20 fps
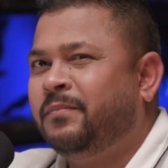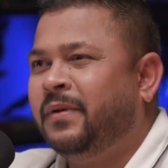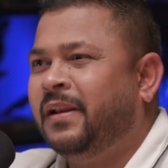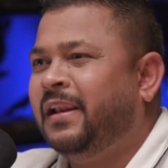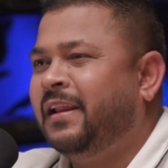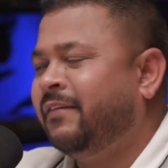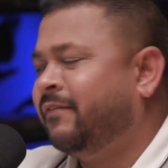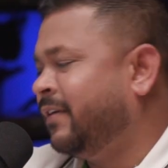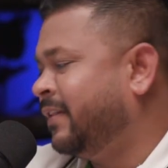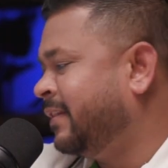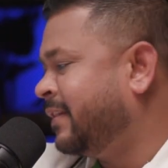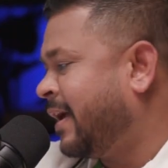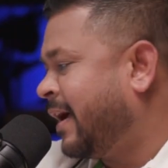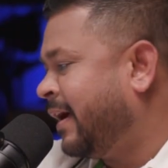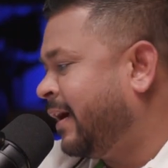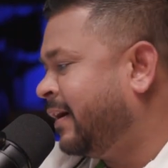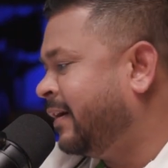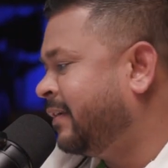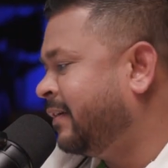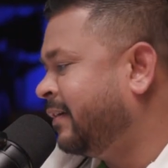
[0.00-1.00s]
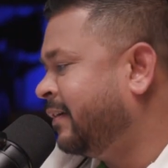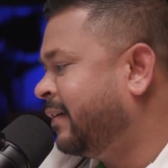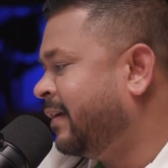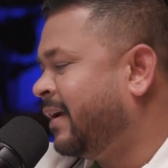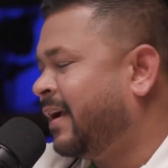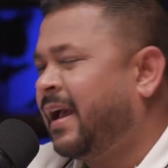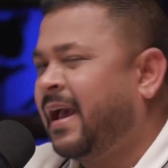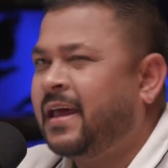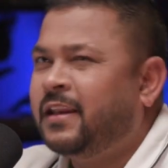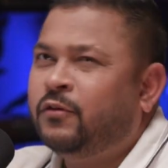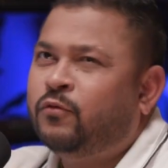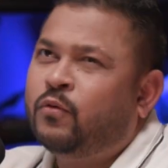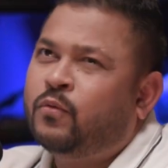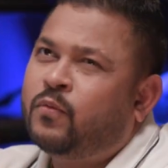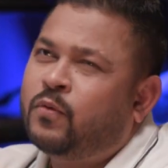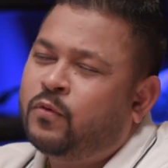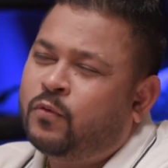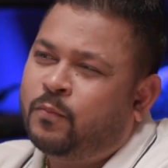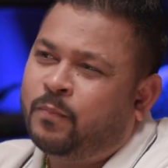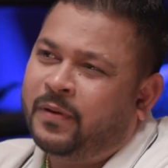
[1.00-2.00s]
believe in that. And you
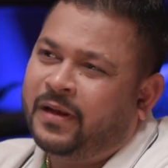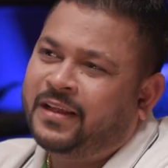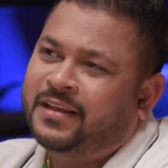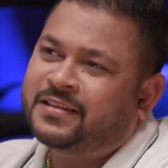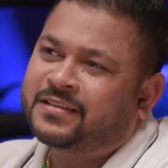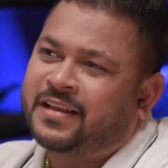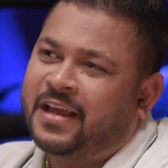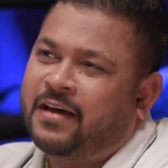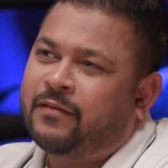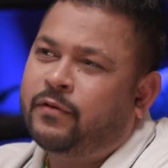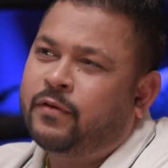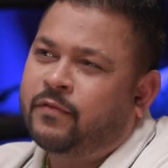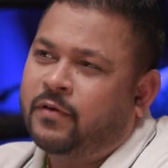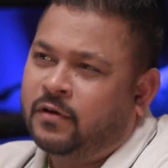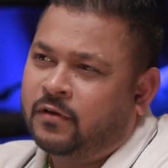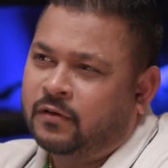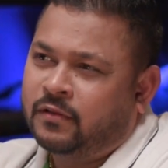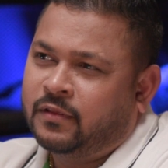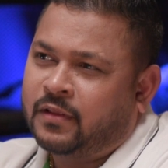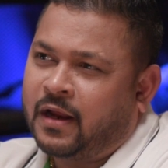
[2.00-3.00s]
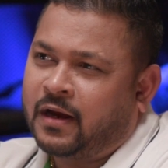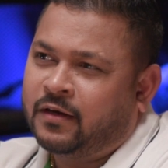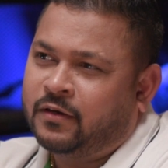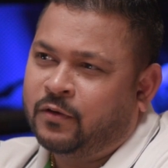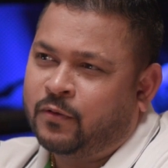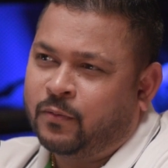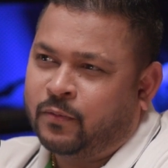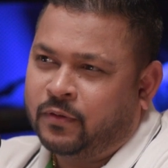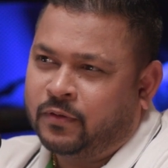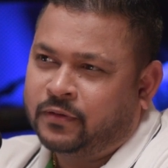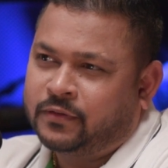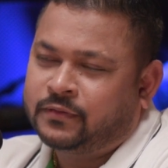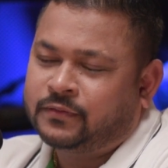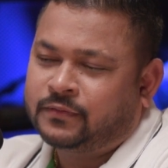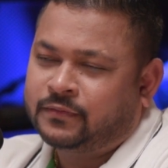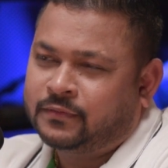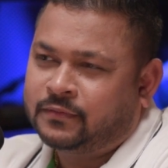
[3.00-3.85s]
don't want to please everyone on that note.